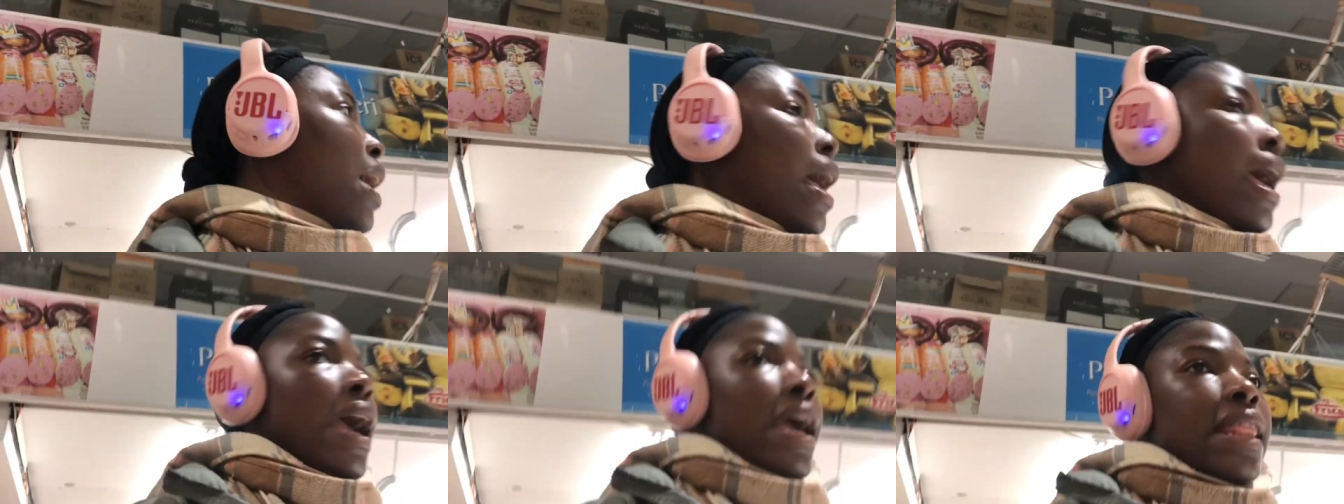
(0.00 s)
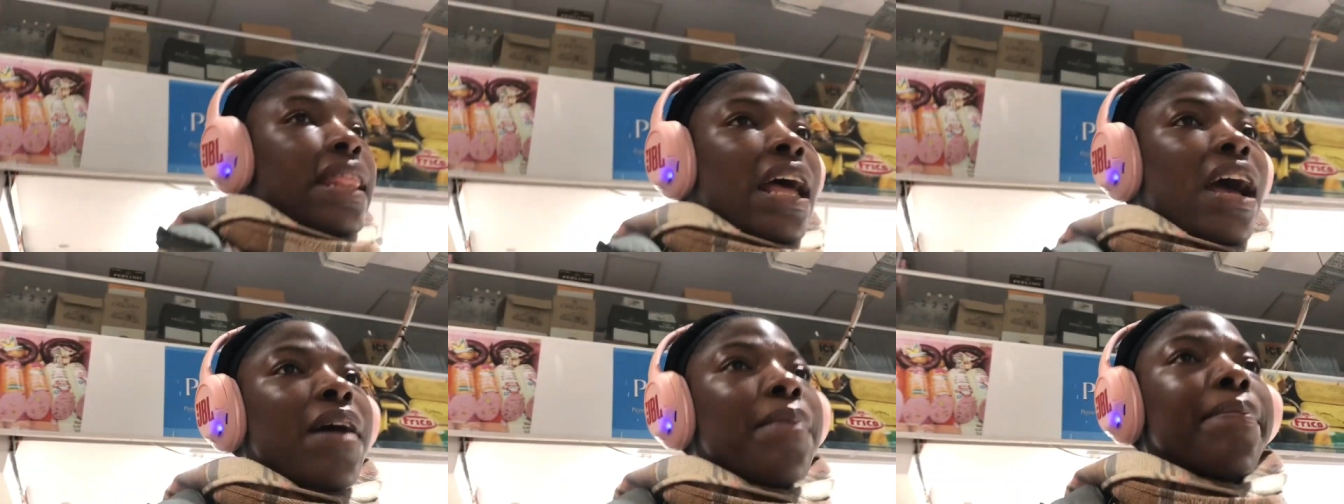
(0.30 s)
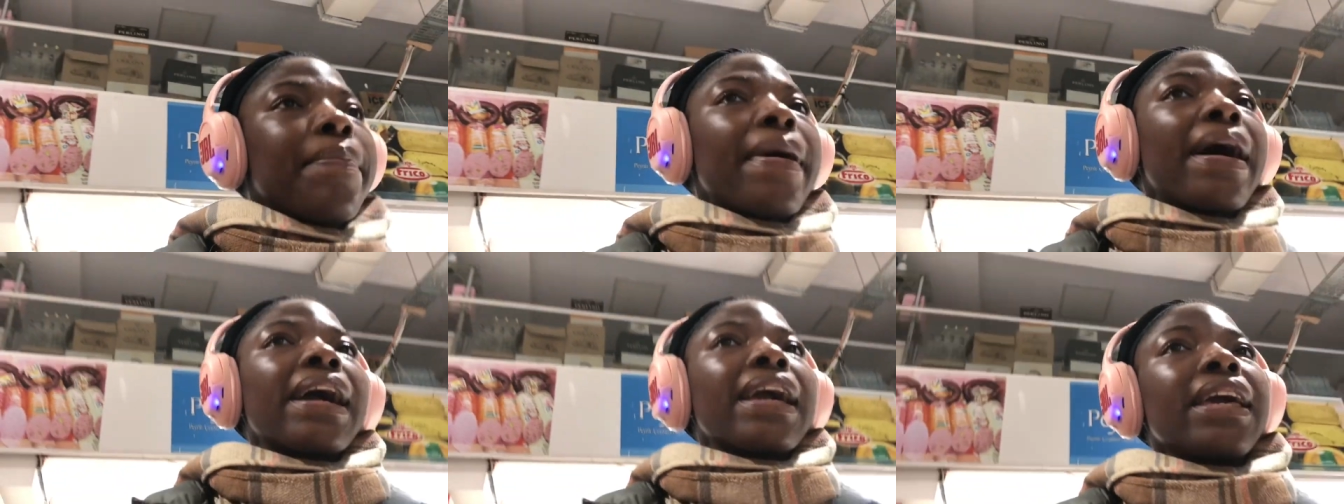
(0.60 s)
And now I'm
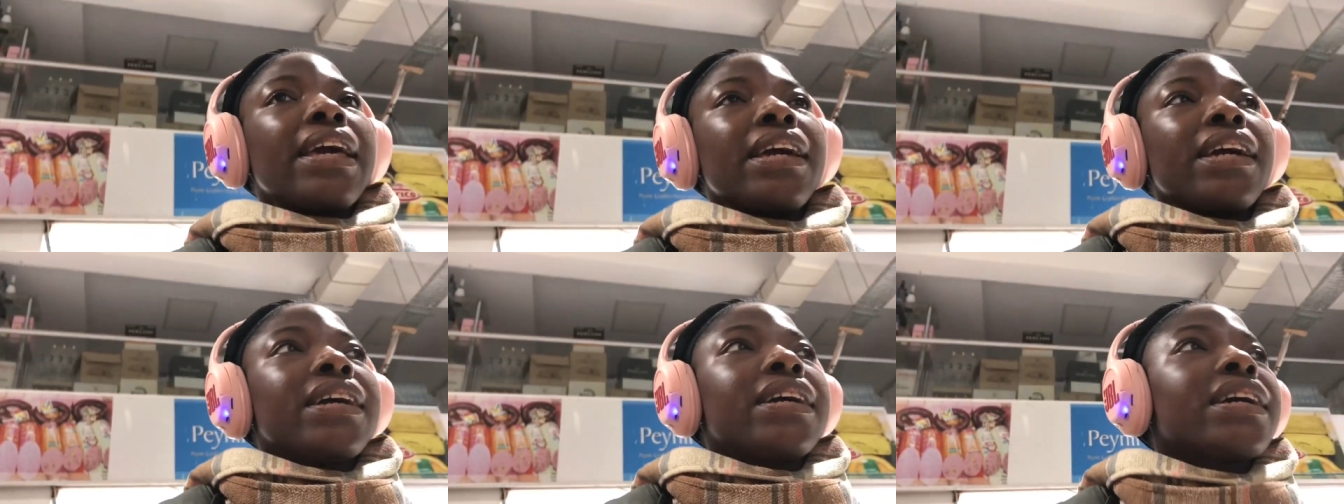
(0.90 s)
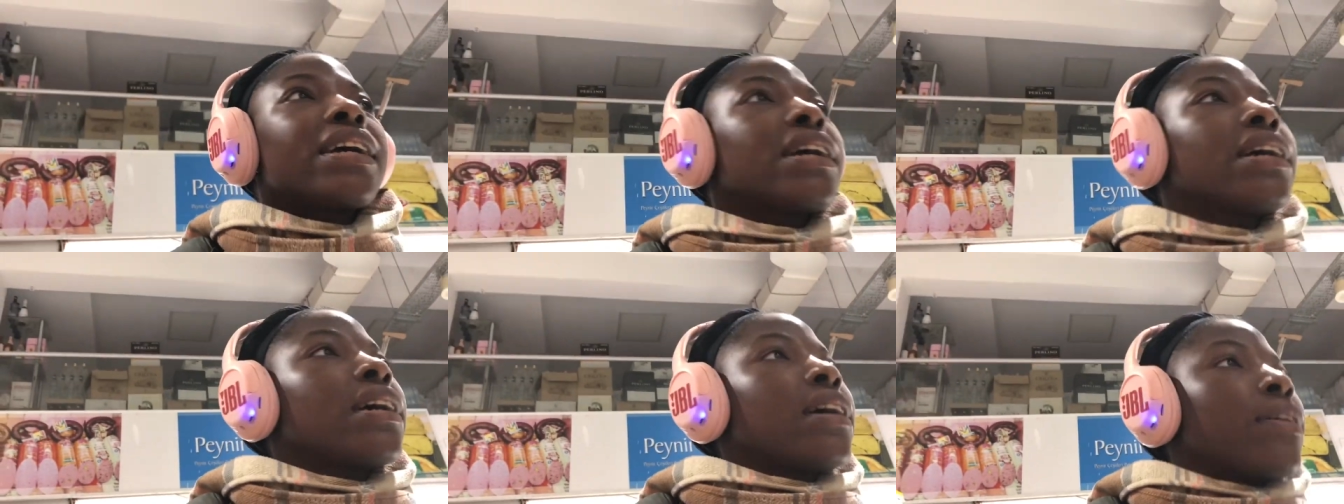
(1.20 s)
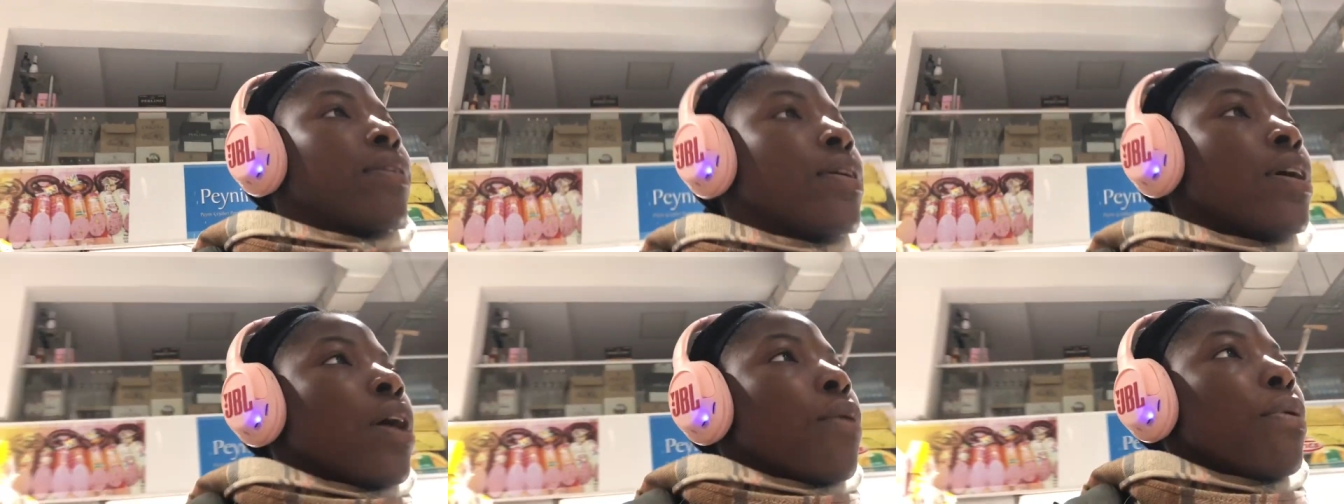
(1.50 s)
back here
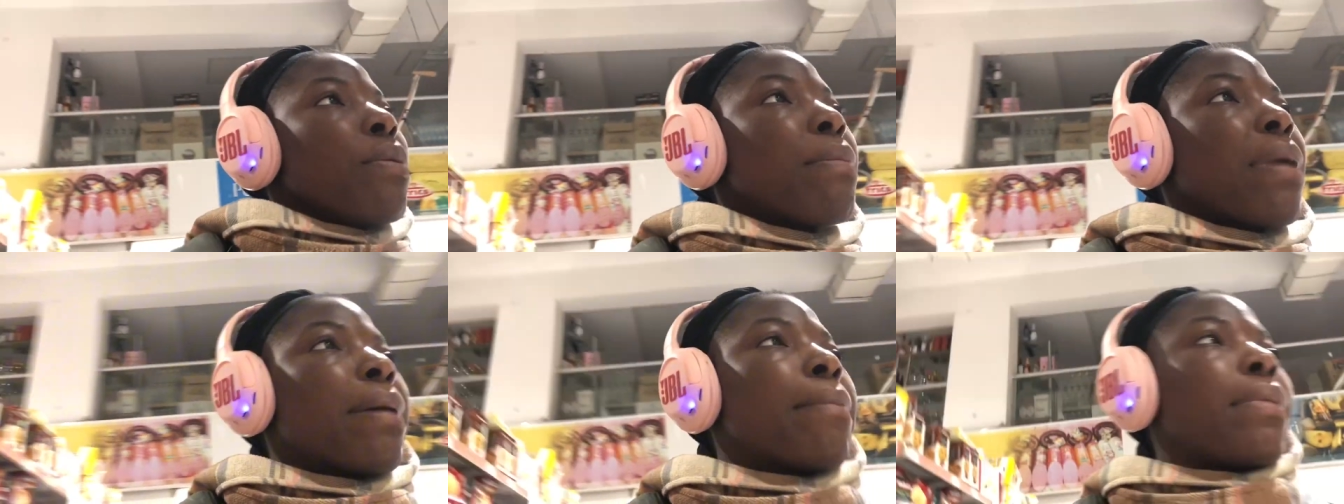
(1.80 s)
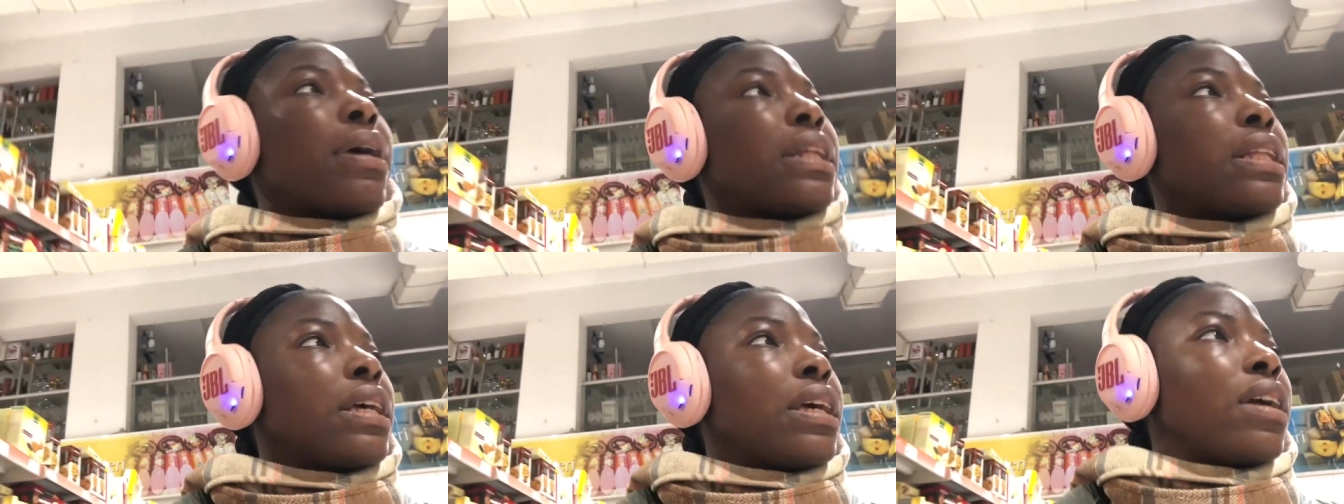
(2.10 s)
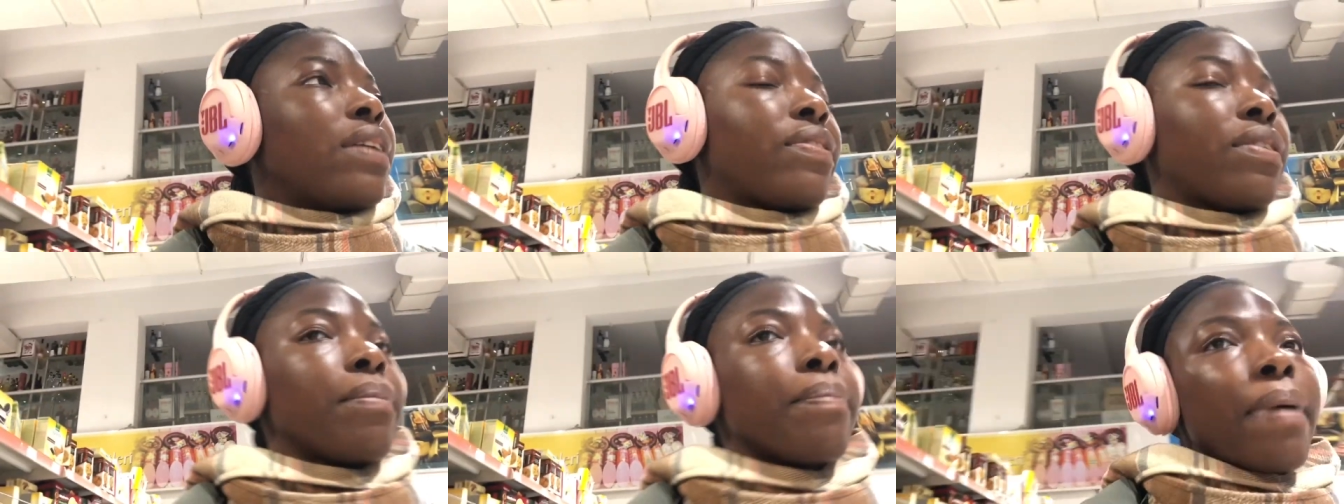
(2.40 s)
with my money
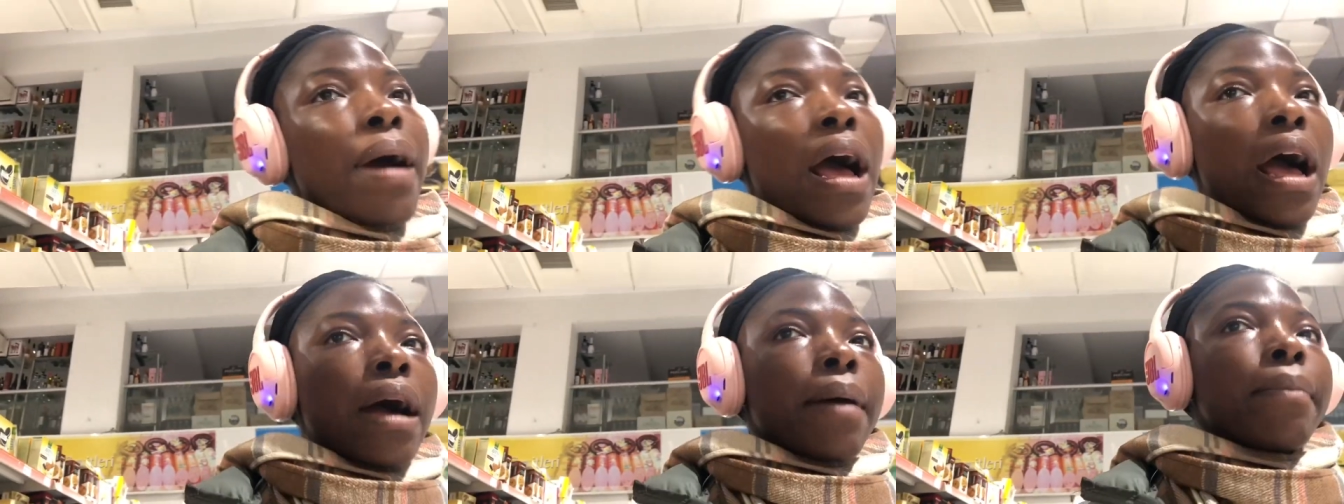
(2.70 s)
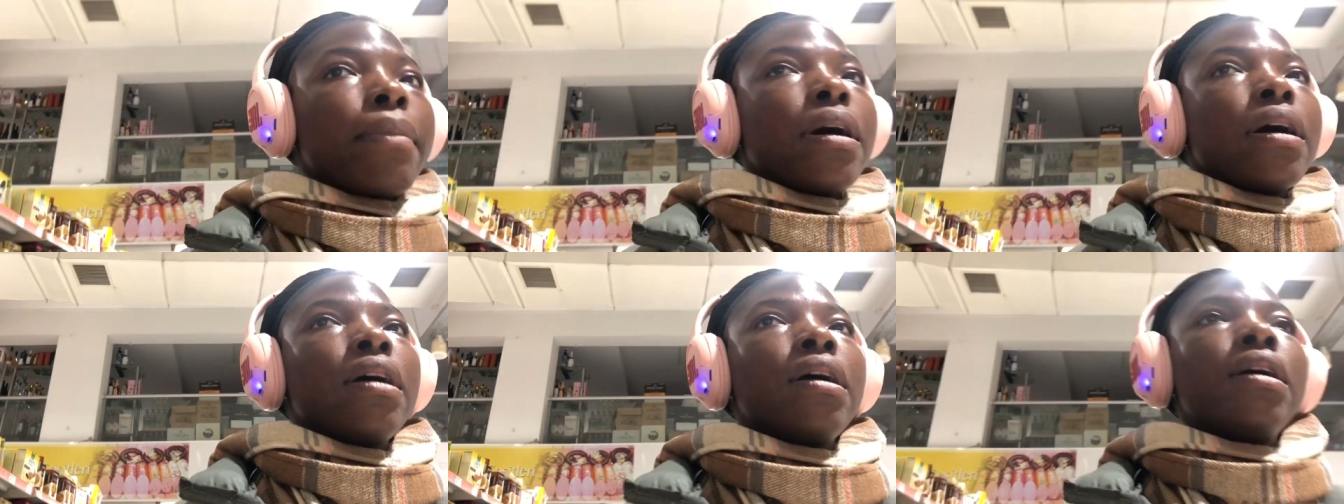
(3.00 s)
from Pam,